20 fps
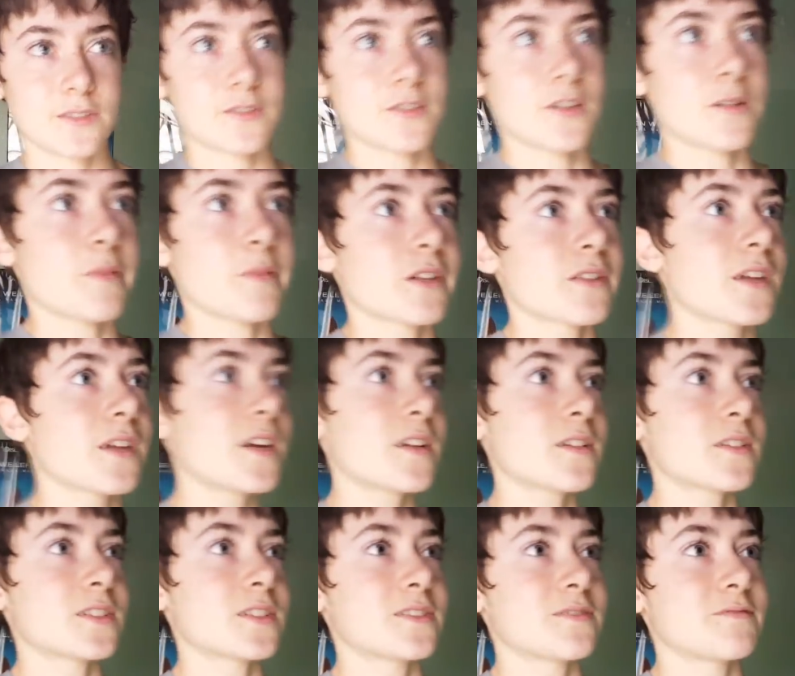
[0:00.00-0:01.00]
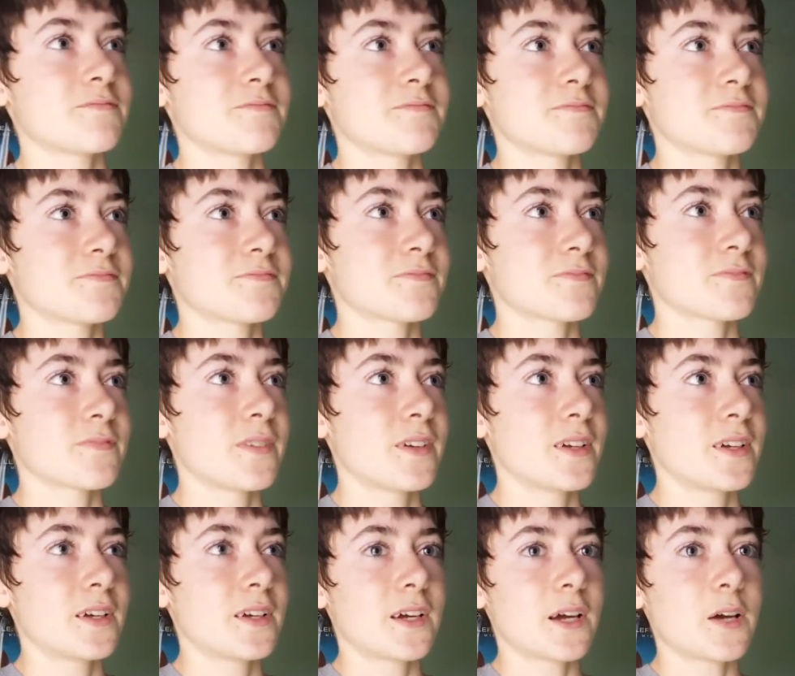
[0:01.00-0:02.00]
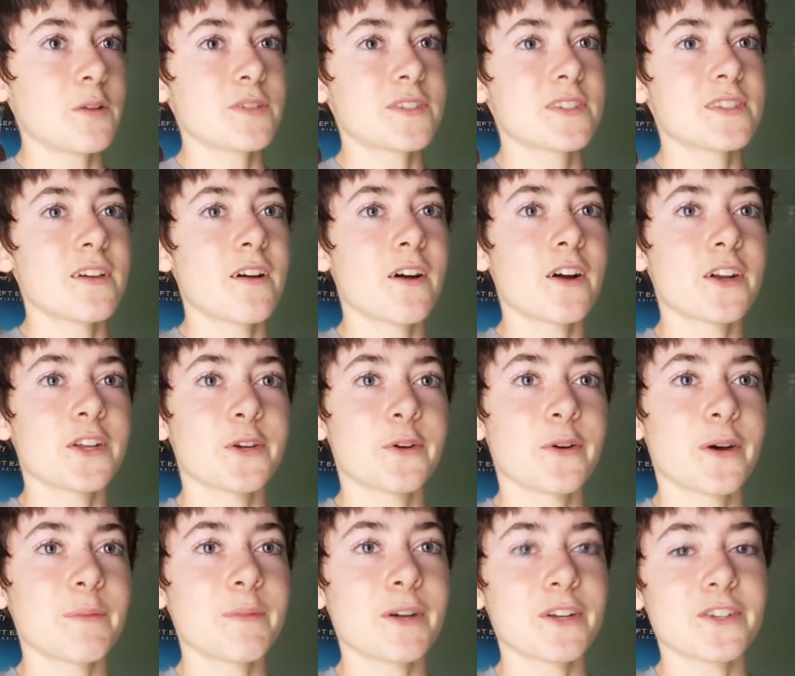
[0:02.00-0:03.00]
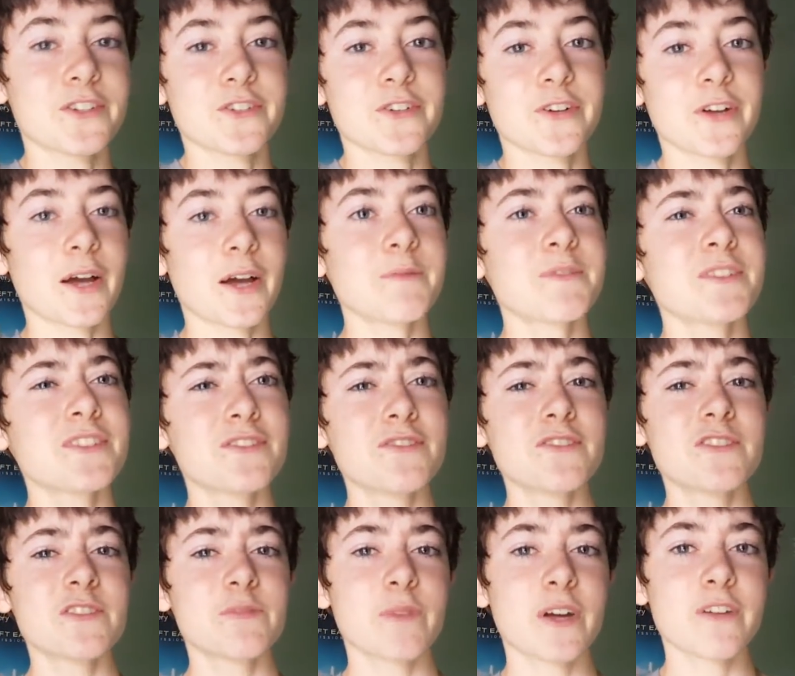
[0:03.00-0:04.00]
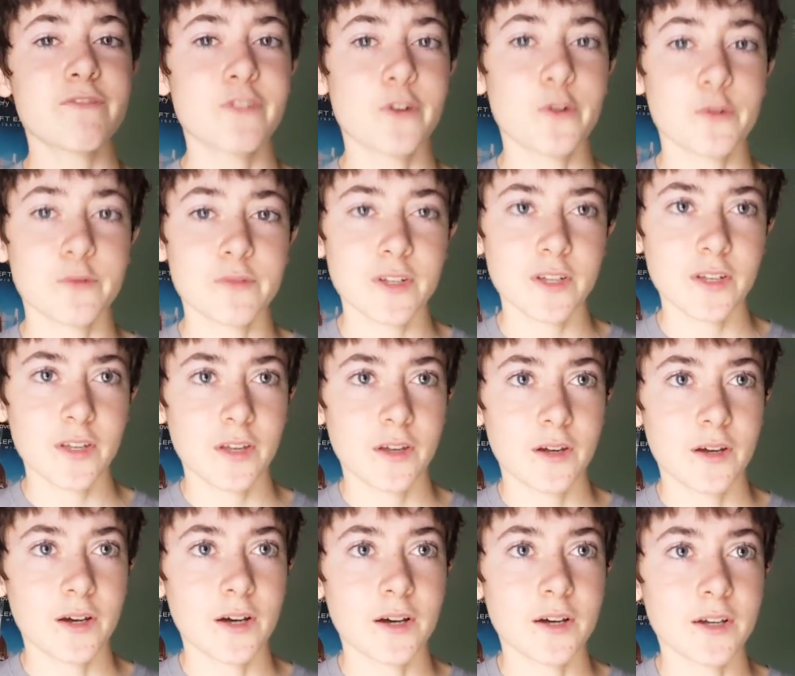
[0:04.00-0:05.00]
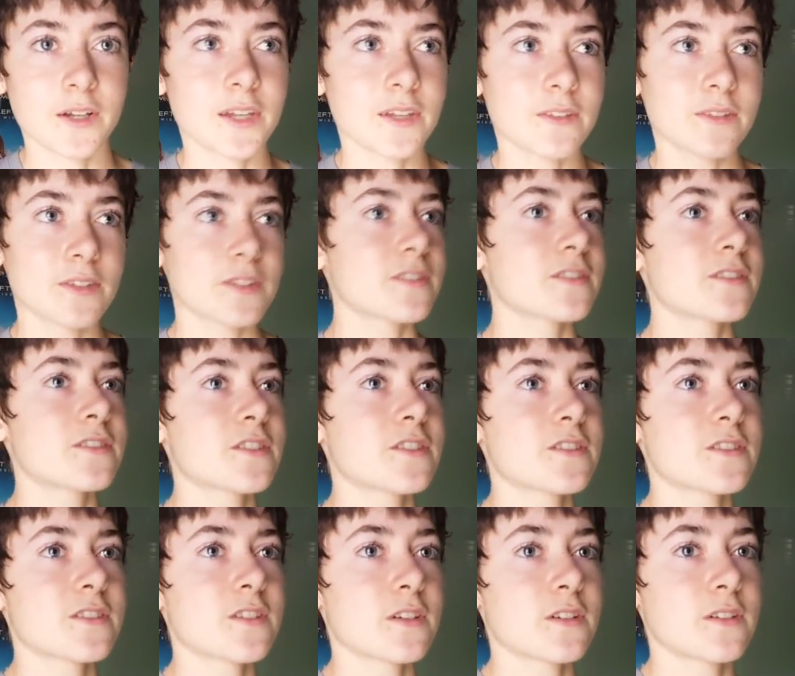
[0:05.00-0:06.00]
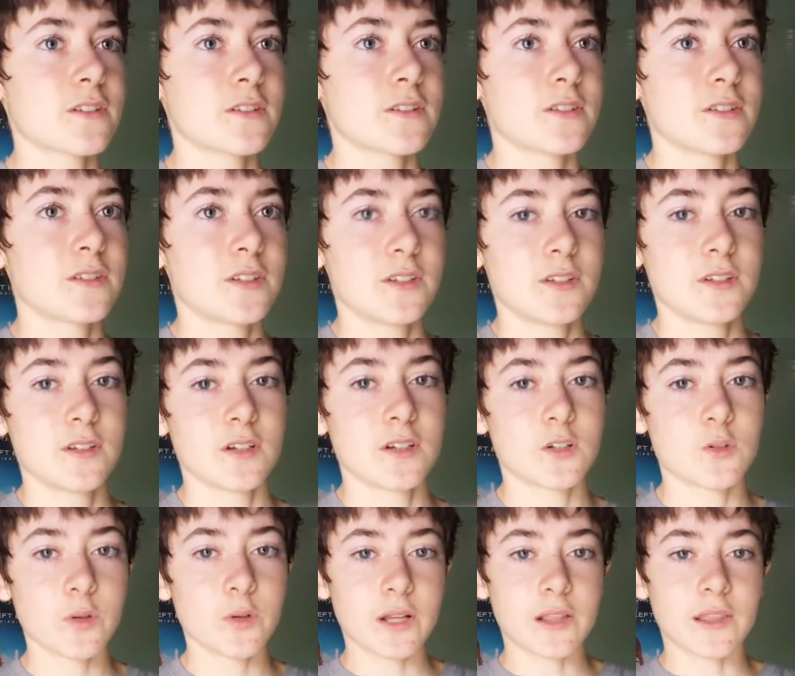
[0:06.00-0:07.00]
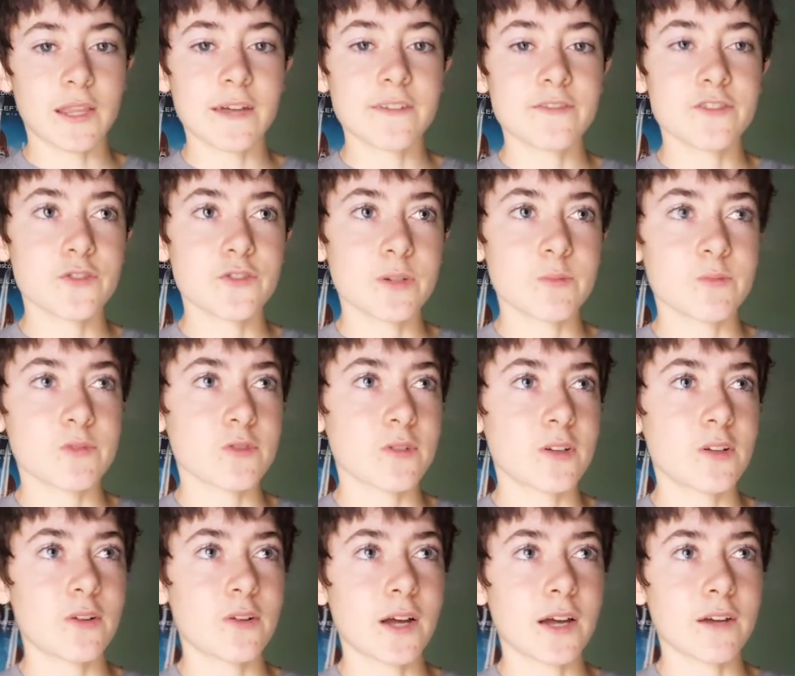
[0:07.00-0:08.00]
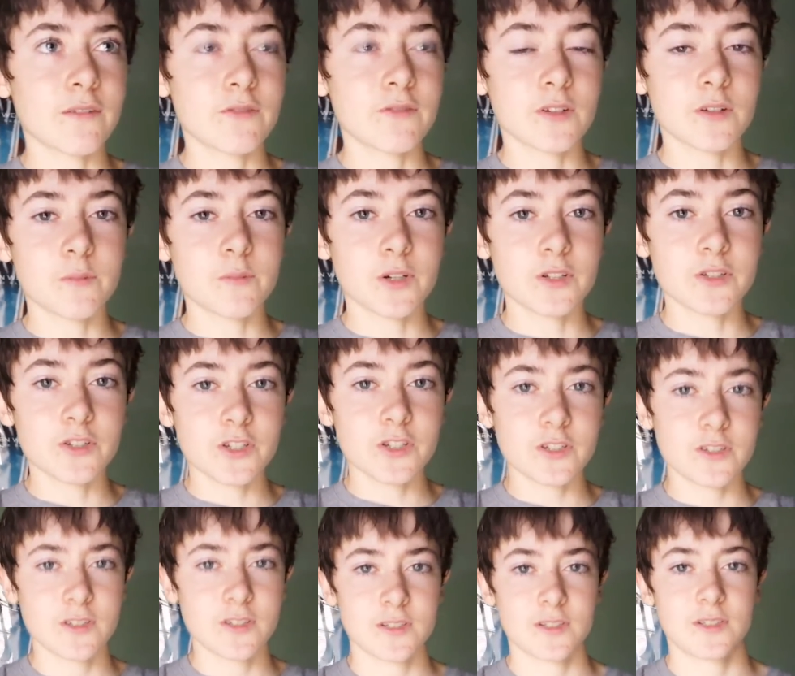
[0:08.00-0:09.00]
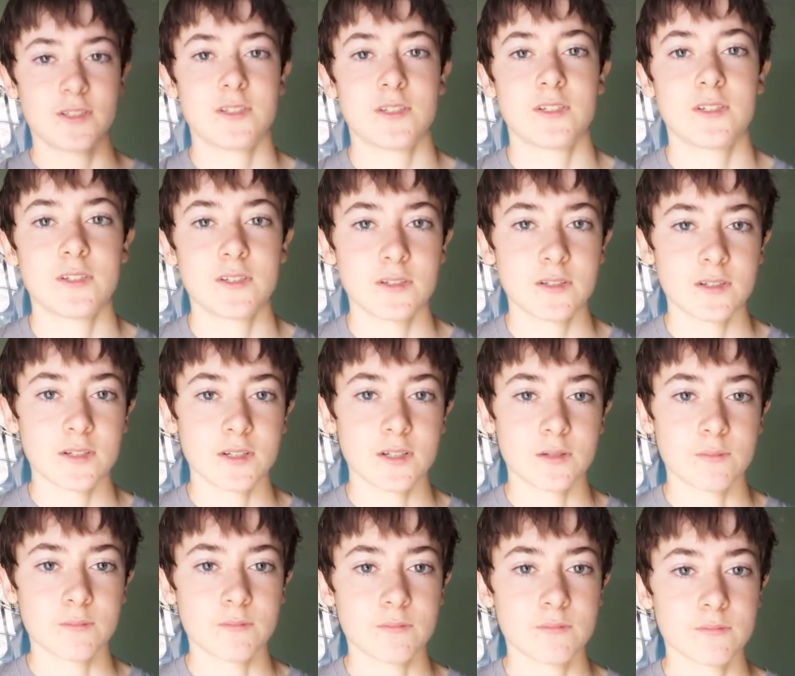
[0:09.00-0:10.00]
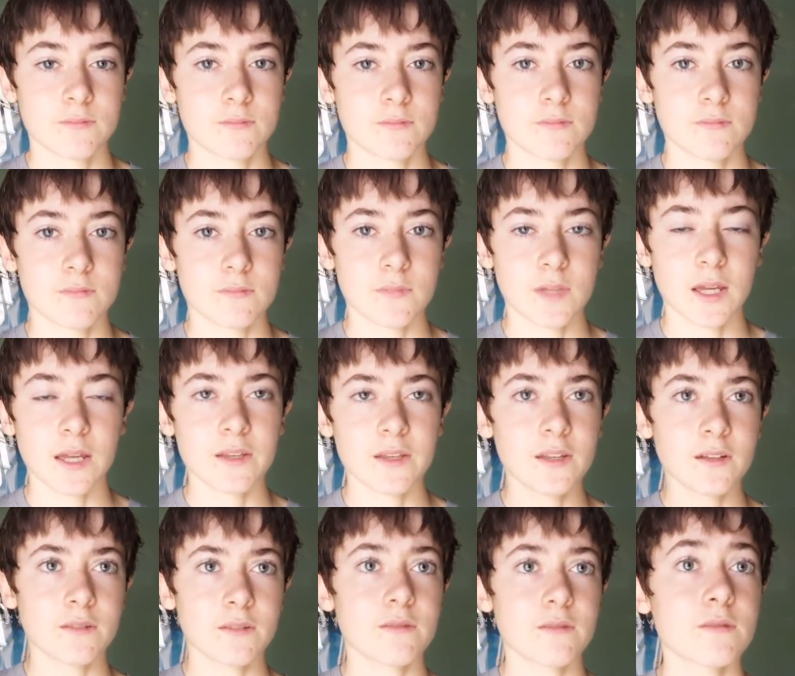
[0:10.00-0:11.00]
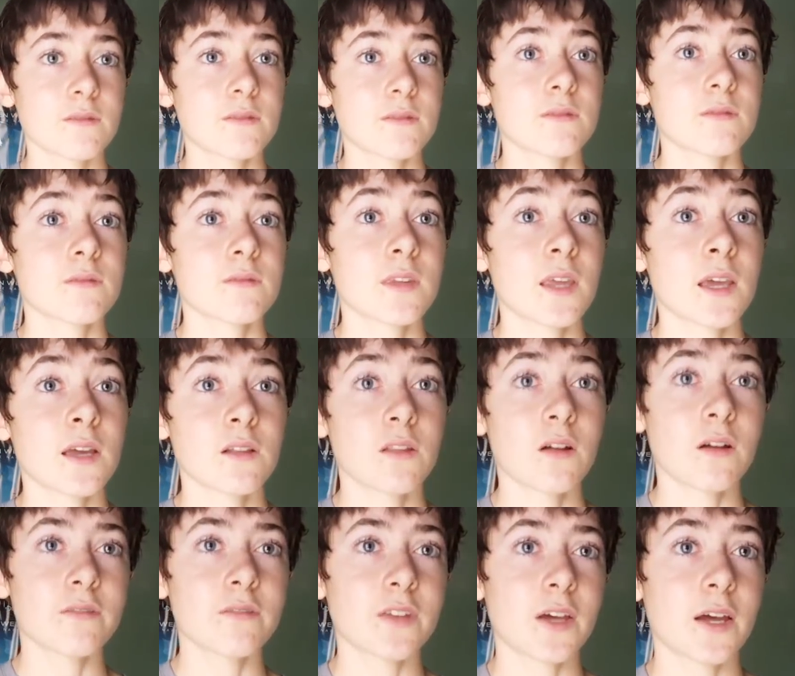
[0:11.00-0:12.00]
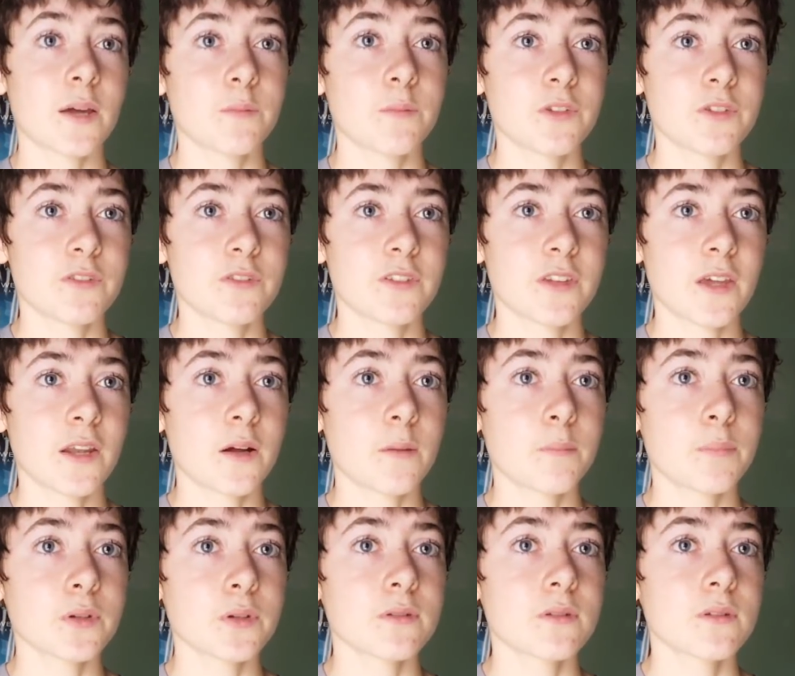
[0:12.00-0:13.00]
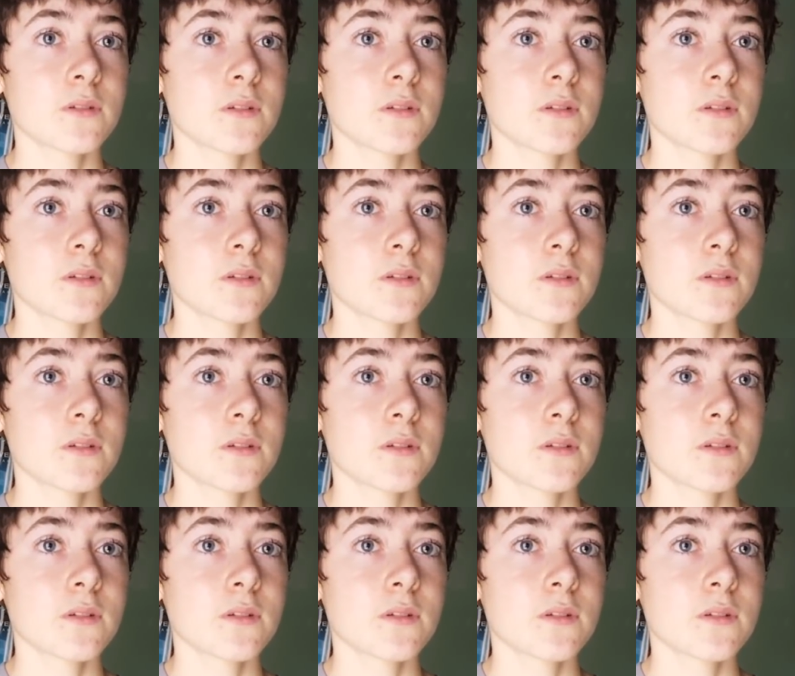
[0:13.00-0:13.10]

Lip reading: Sorry about that. How is the audio? I'm not sure. I'm just using my phone. Again, this is just a quick live stream, so I don't have very much. I didn't take a lot of time to set up.